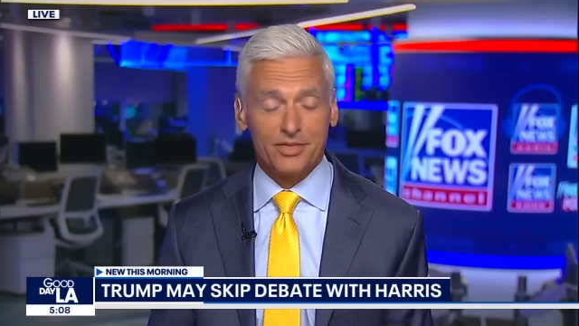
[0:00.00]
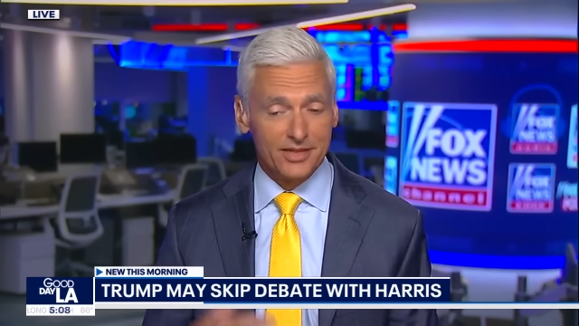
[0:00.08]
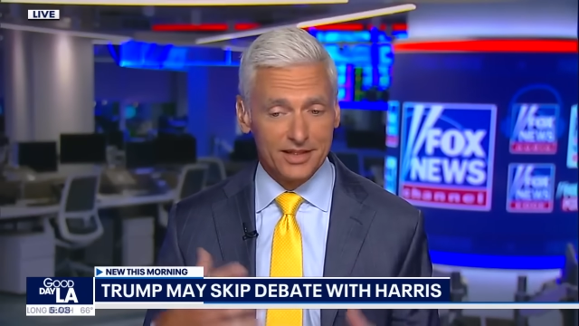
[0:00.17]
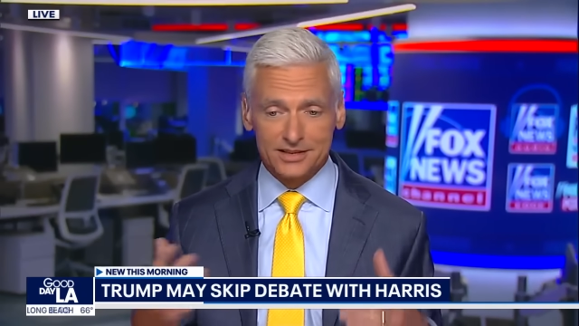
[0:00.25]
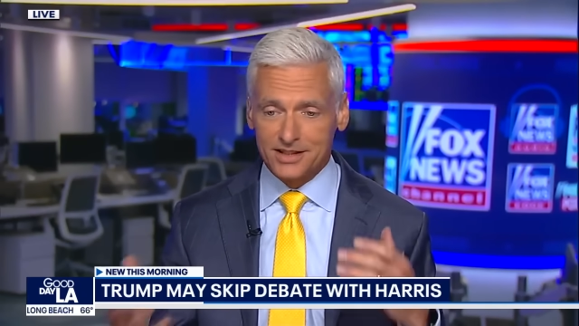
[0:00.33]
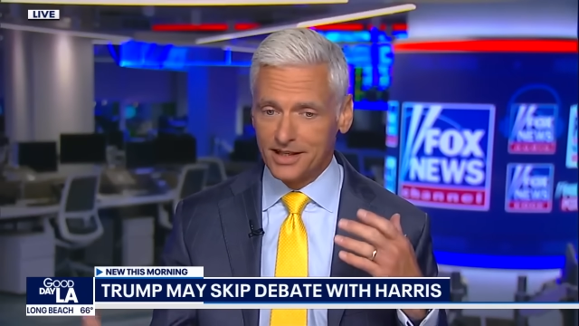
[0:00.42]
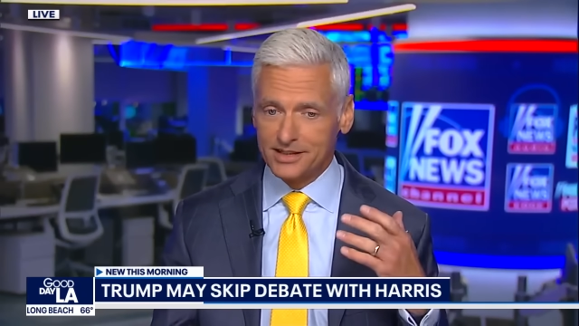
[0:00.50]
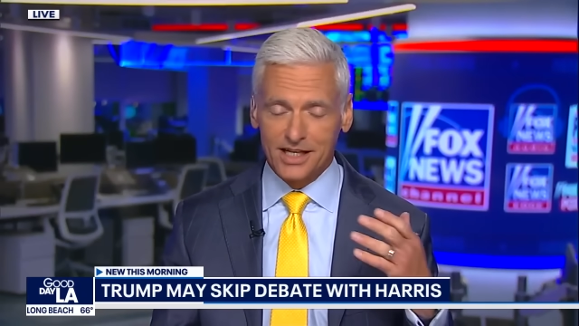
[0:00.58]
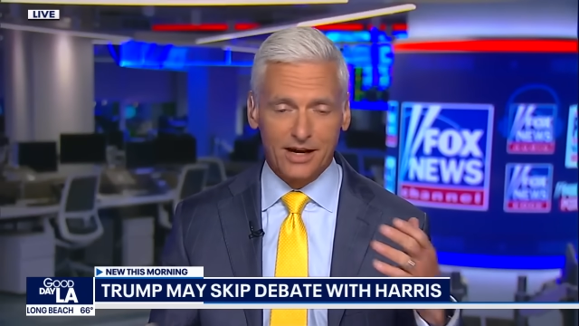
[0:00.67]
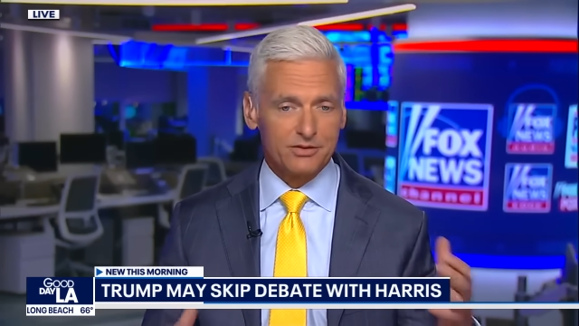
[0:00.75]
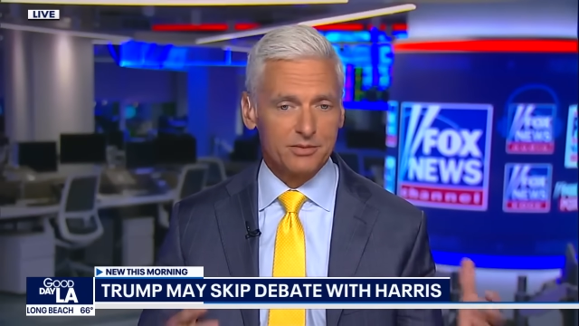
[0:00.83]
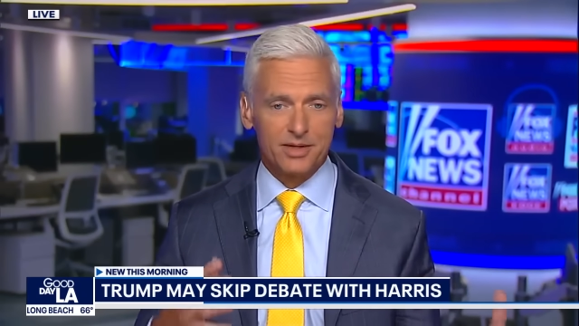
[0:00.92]
These things
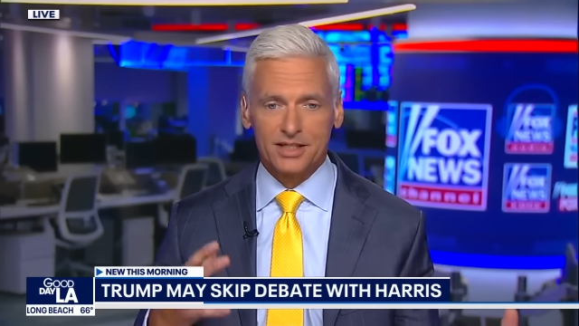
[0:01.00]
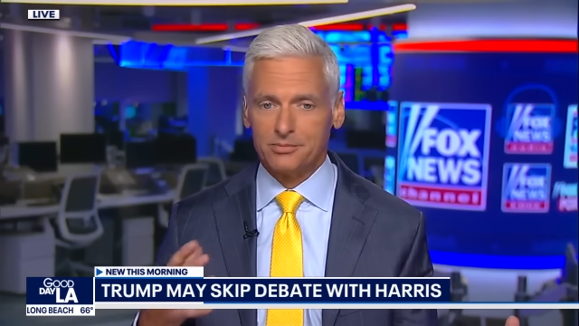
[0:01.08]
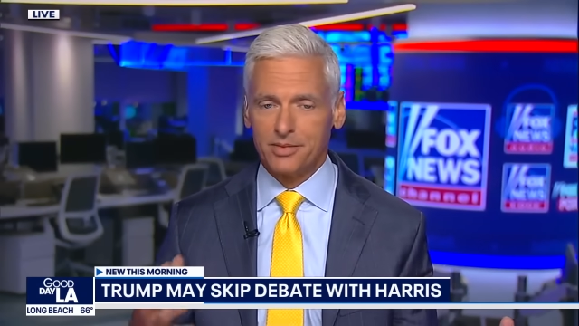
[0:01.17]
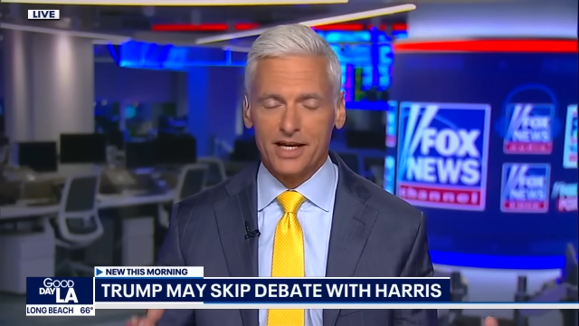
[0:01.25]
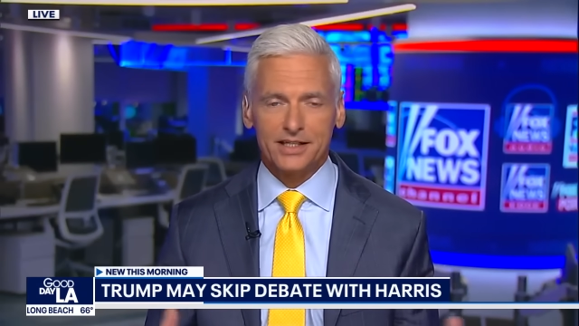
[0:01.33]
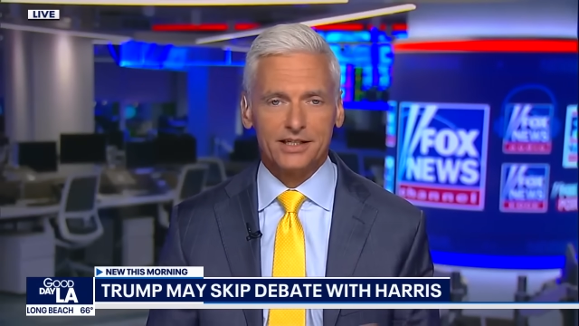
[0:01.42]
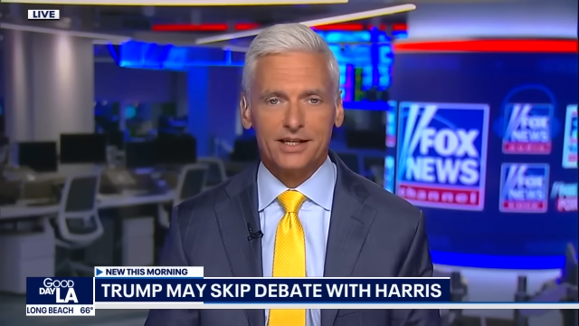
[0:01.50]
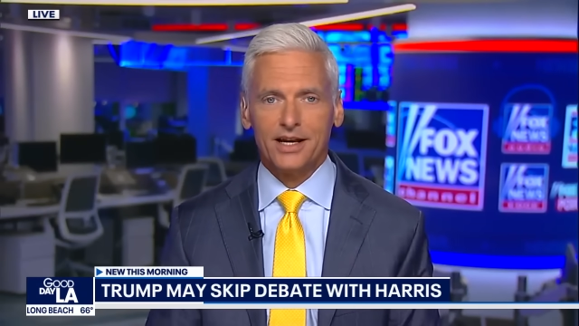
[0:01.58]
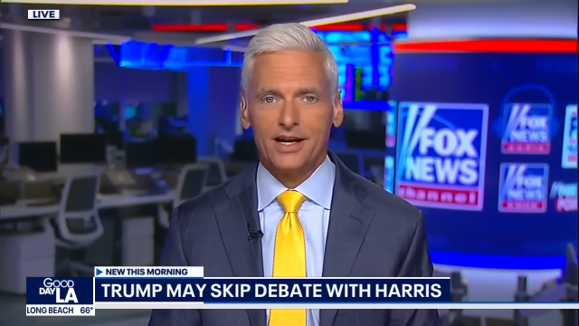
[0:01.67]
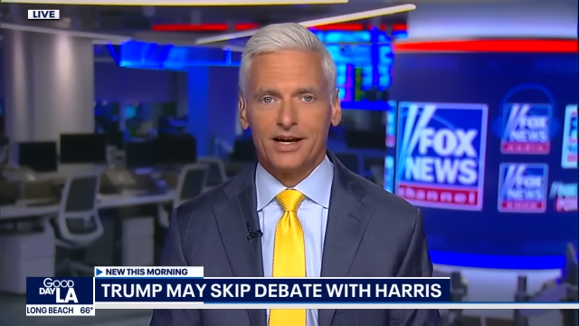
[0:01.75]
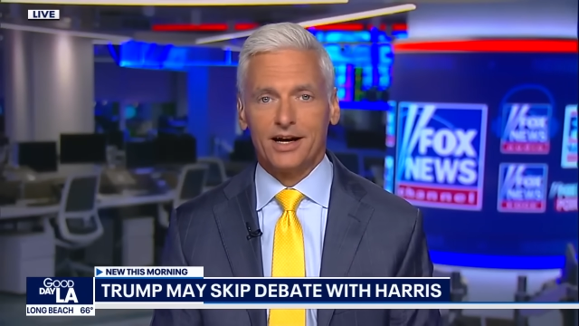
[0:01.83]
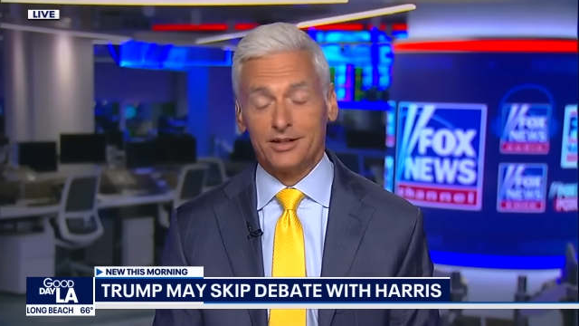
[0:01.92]
have to be debated,
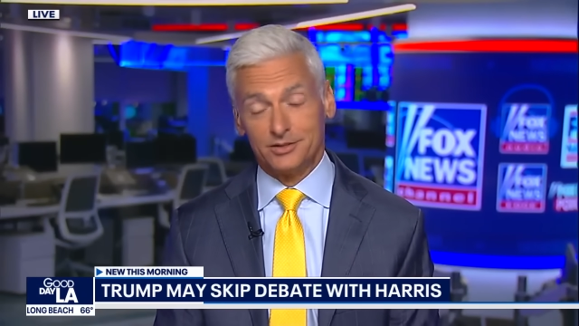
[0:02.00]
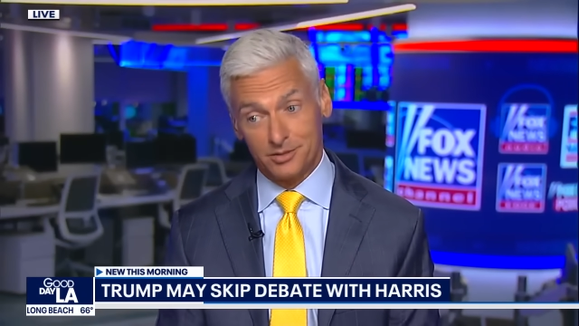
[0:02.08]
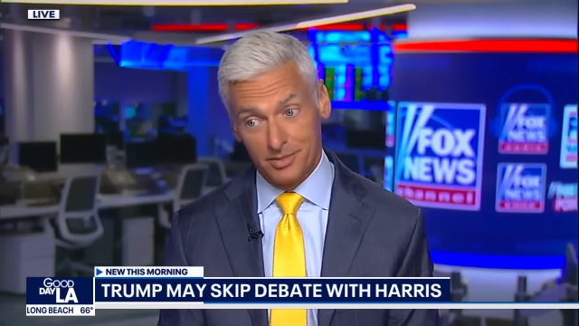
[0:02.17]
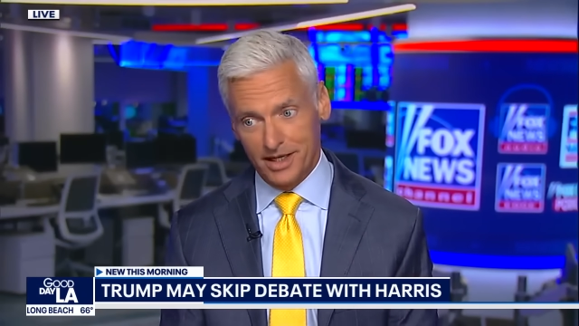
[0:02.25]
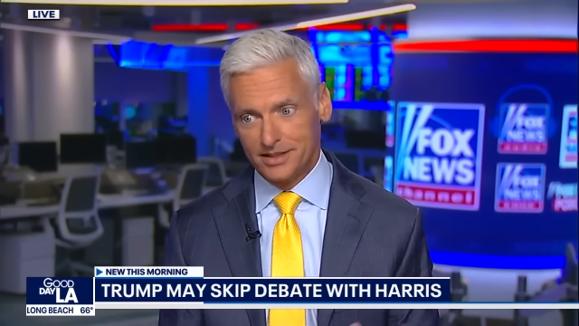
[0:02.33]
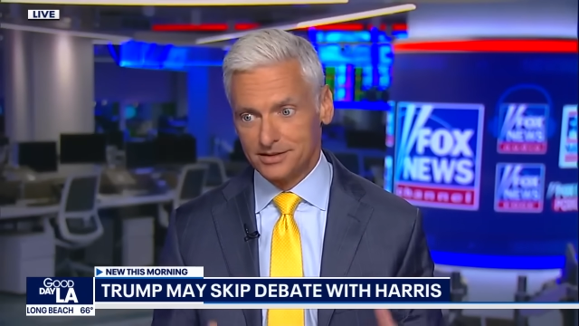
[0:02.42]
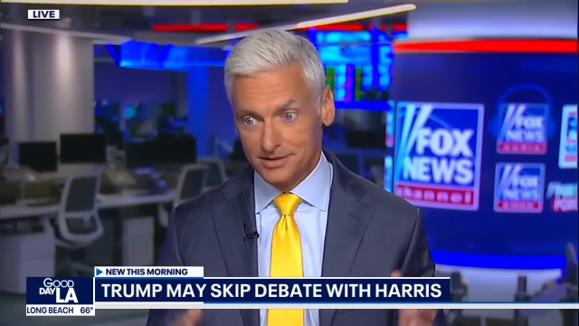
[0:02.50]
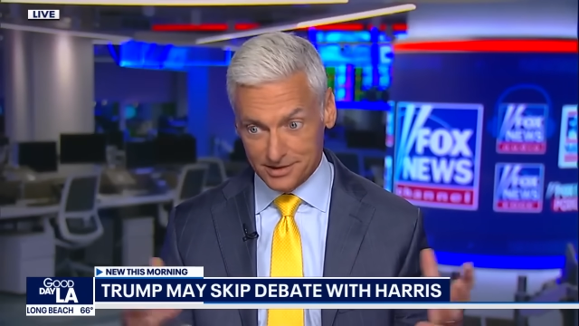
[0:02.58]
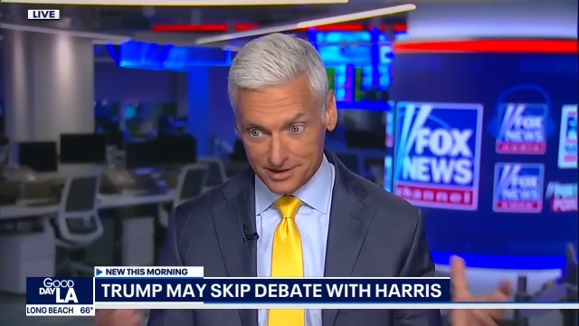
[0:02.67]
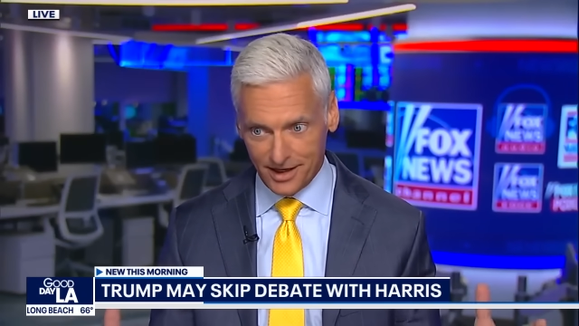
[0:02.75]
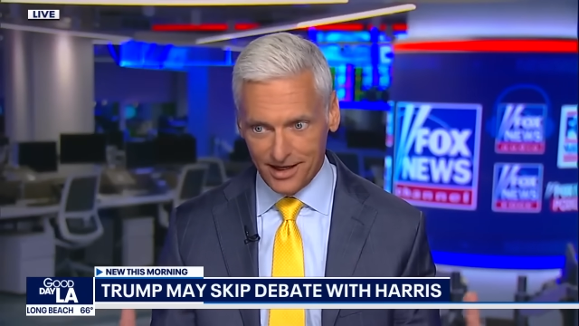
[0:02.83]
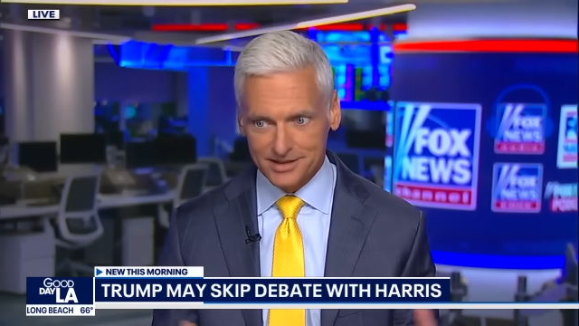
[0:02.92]

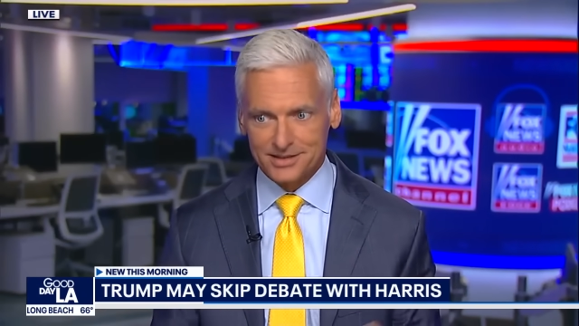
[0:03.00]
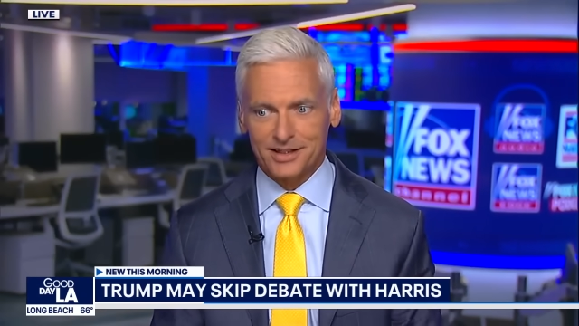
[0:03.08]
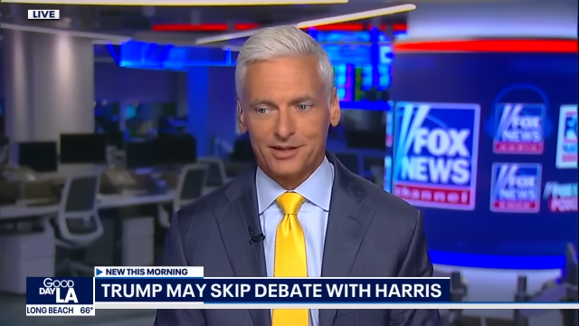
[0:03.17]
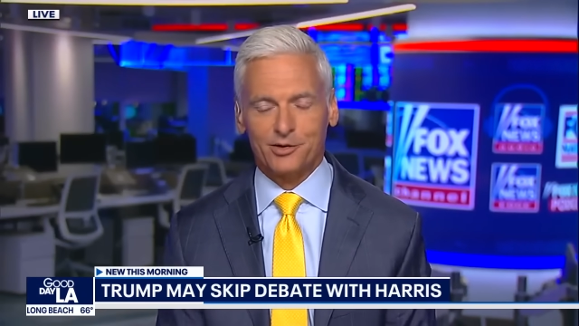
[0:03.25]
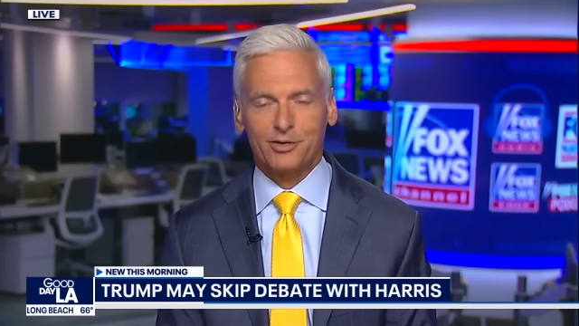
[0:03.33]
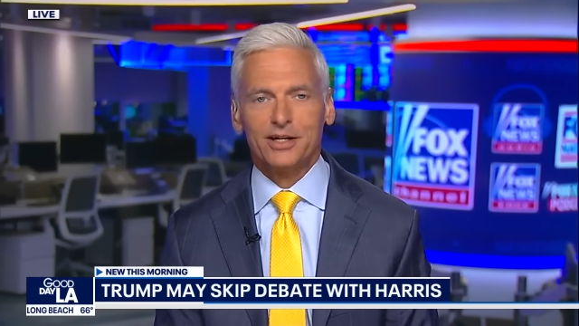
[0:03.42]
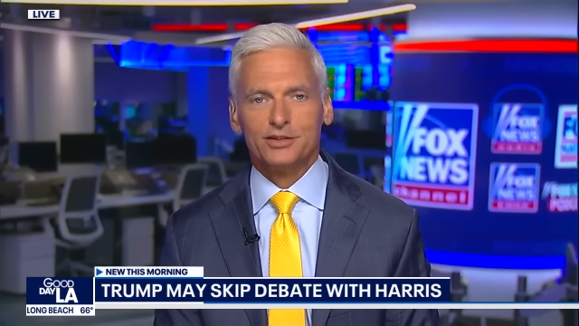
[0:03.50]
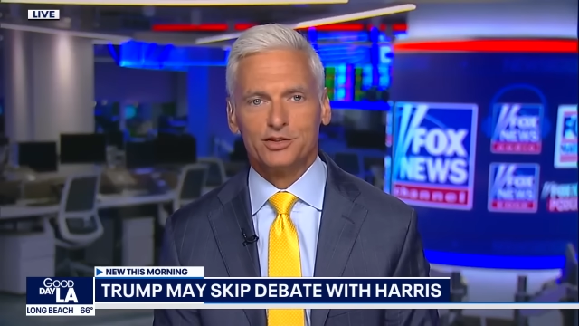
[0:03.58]
discussed, agreed